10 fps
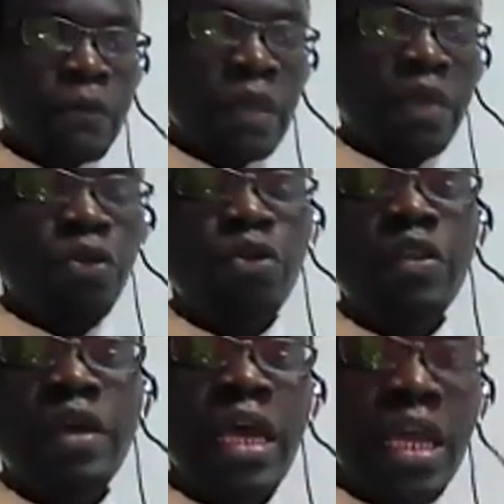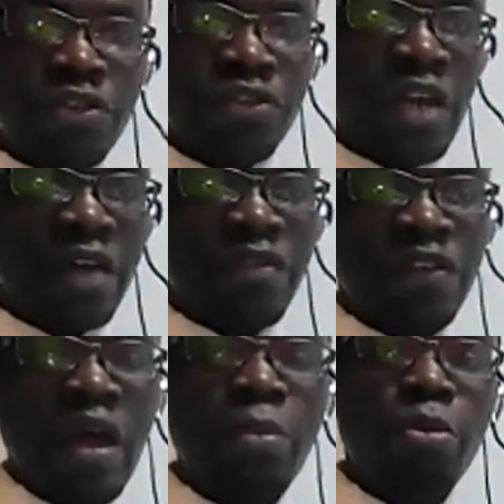aged, like for
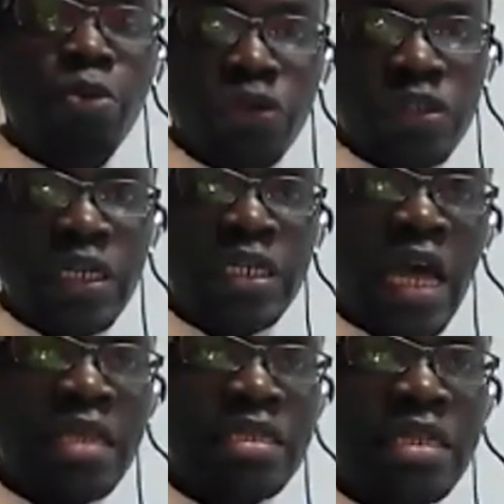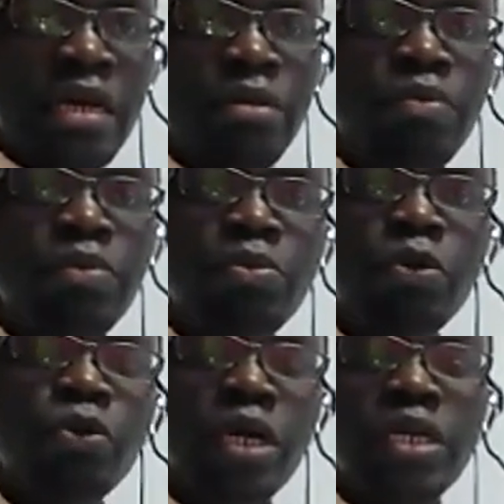example prostate cancer.
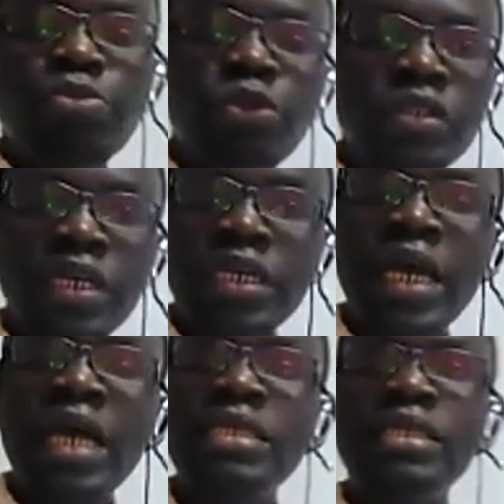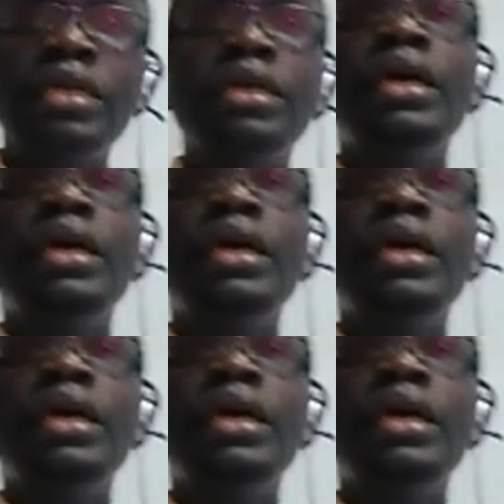People who get prostate cancer